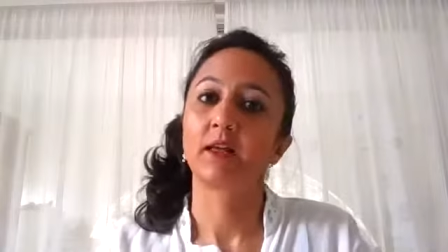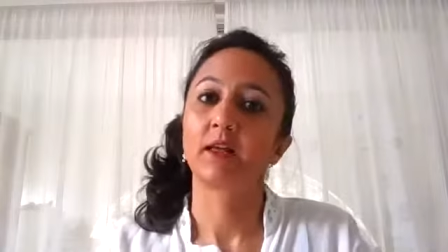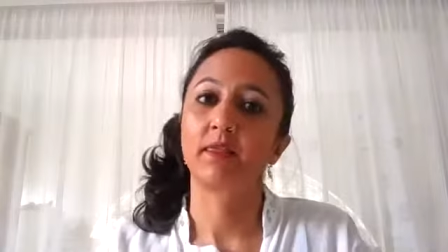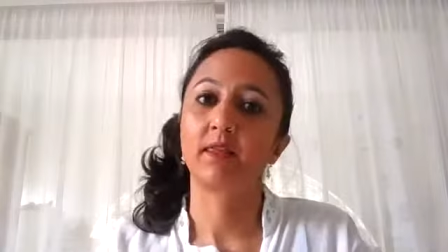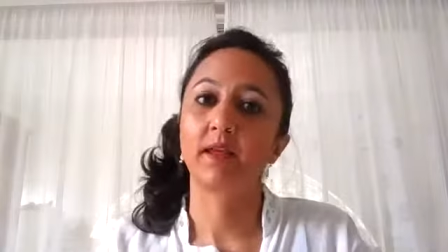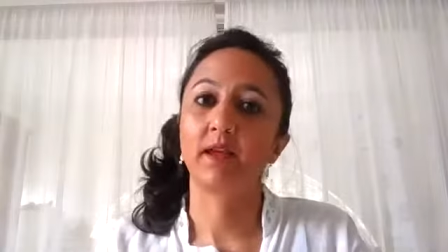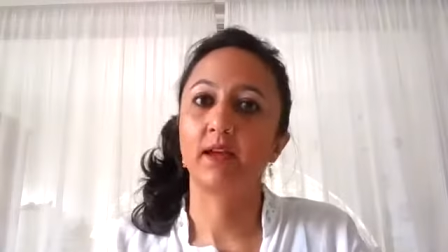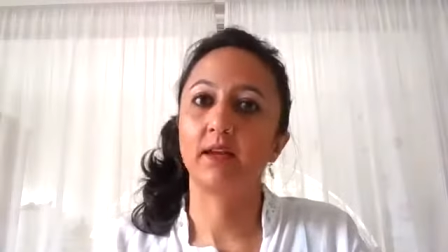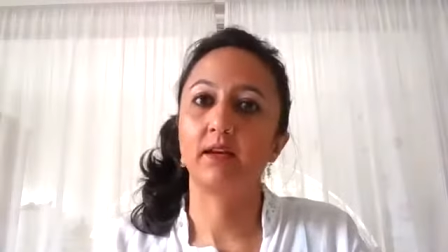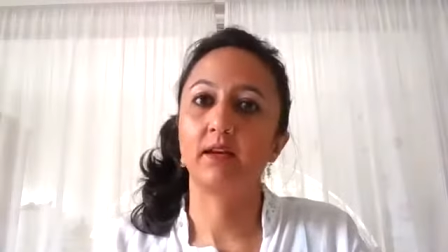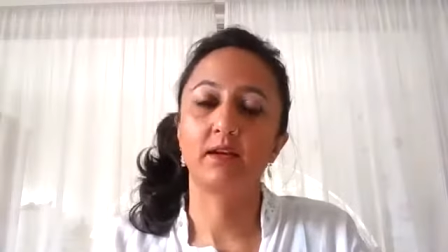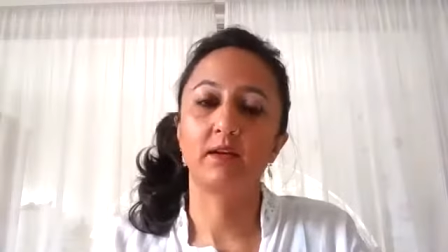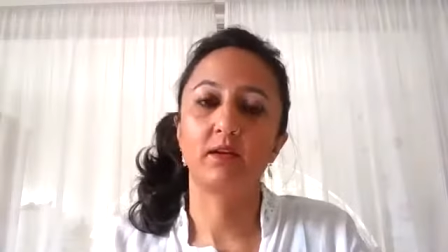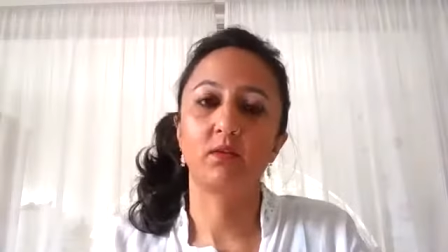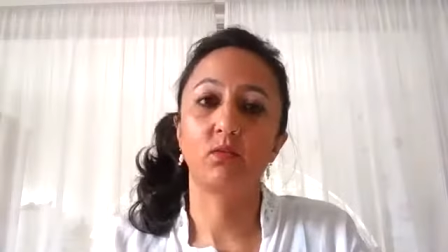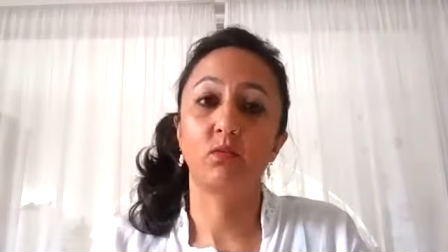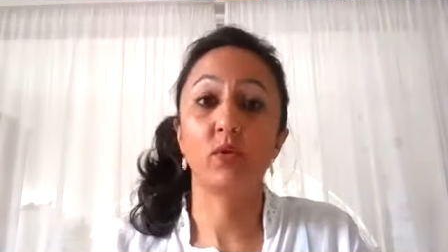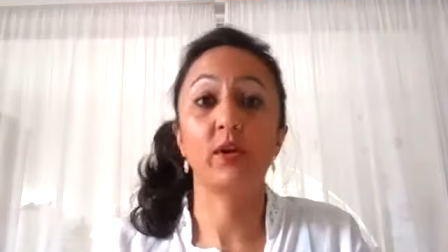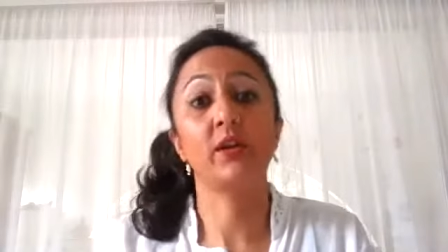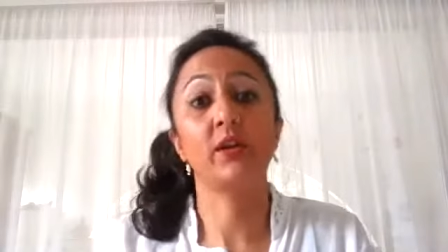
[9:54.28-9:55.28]
then
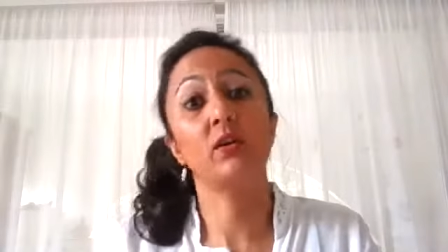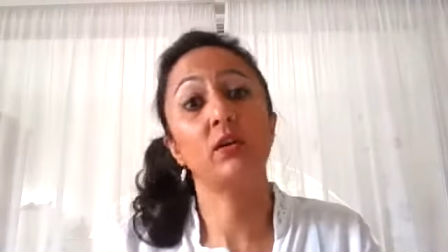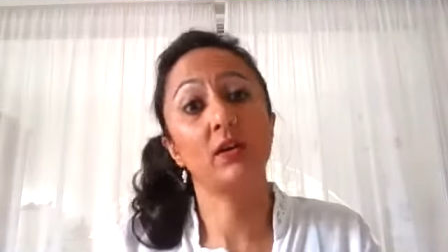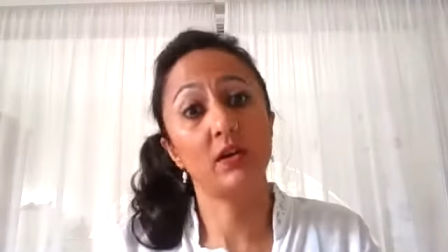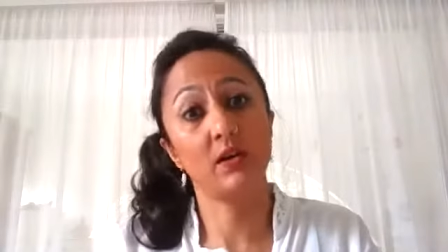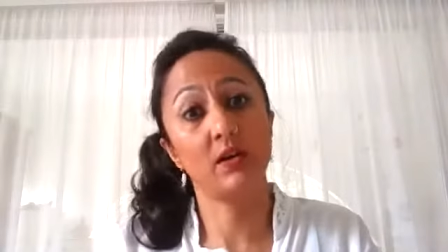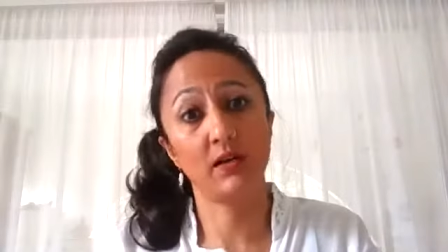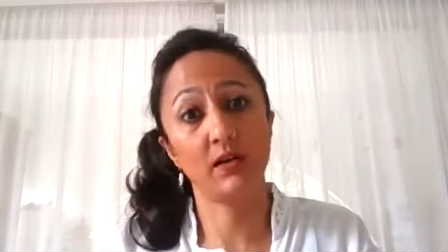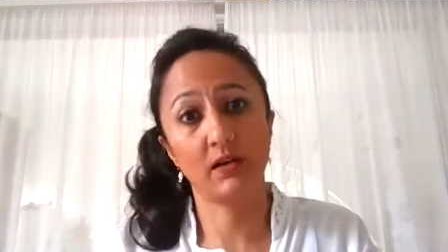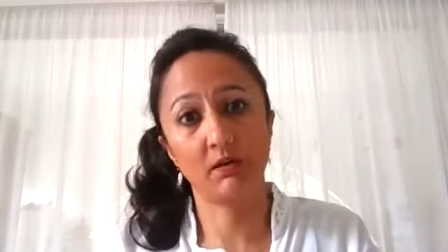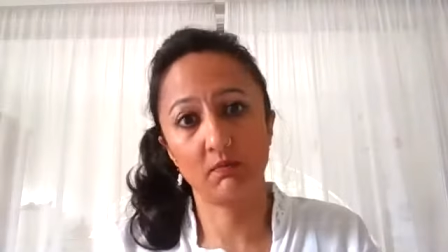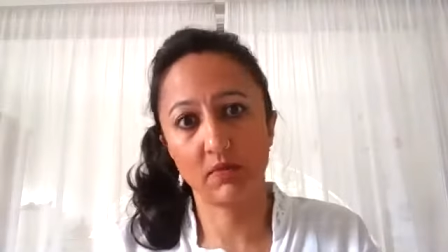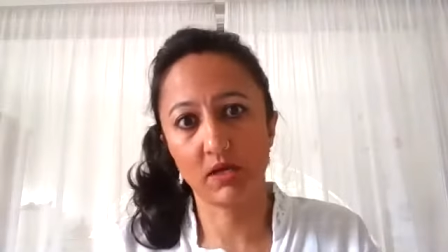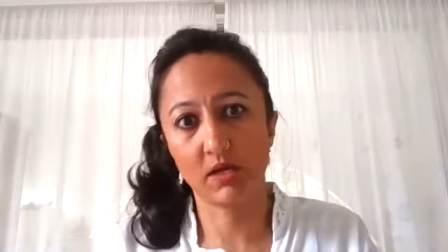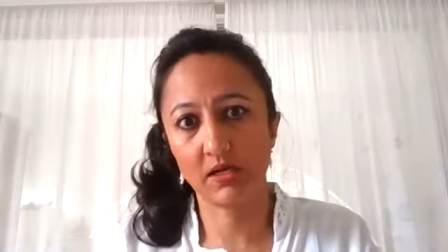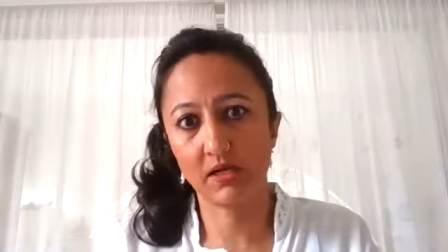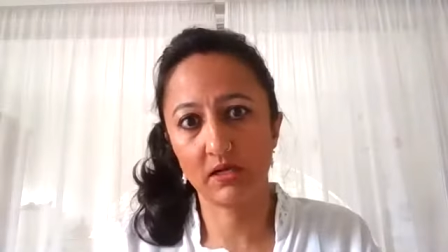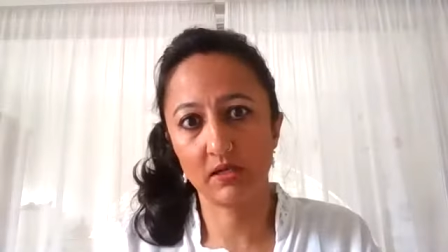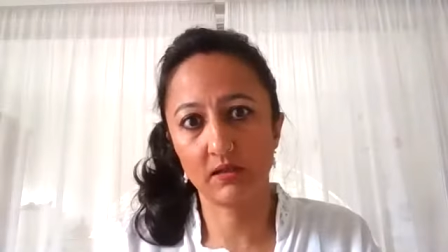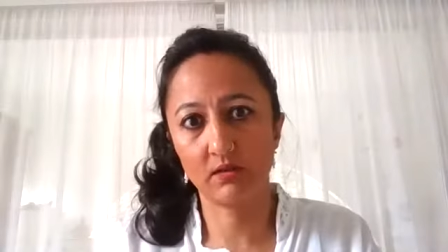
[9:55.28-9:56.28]
we're not earning
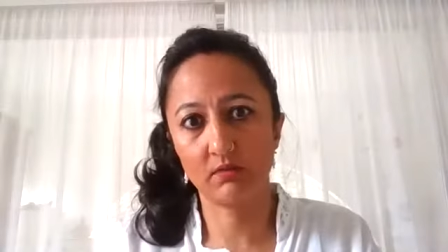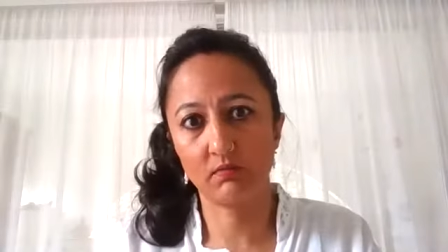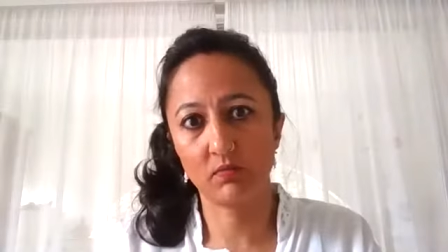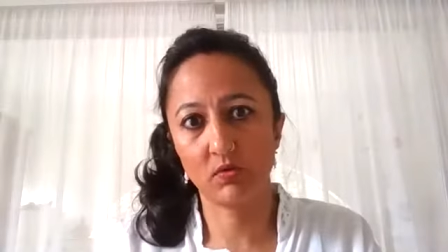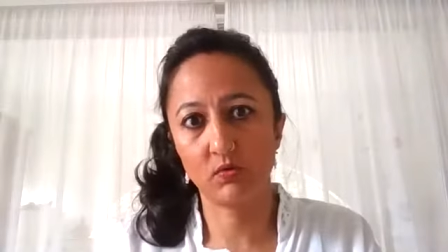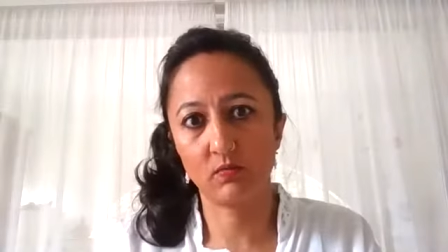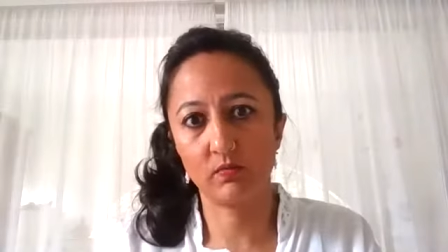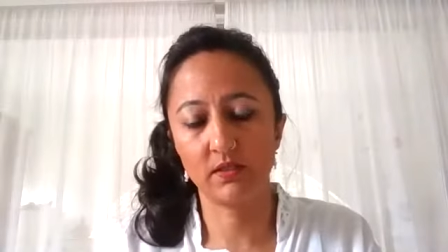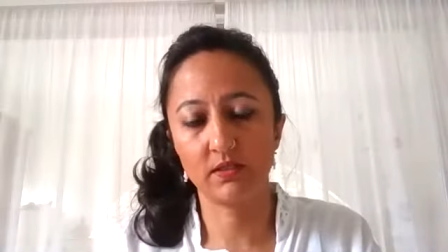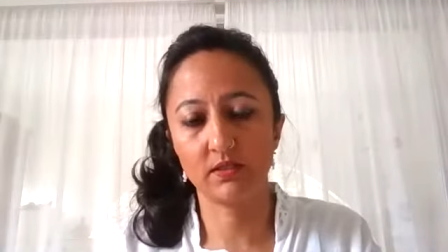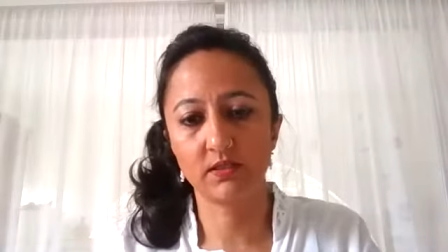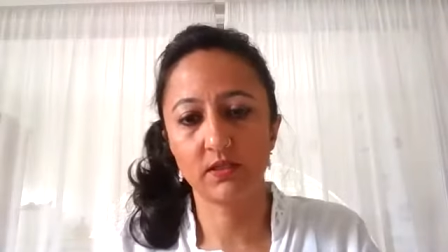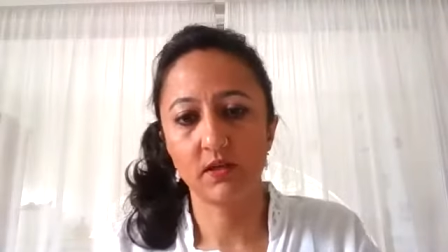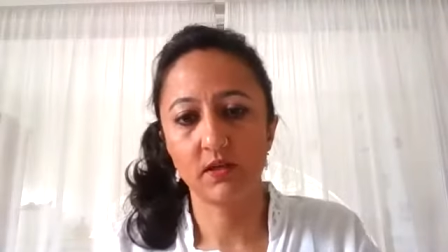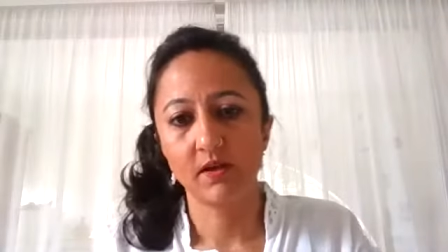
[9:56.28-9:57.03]
money at the moment.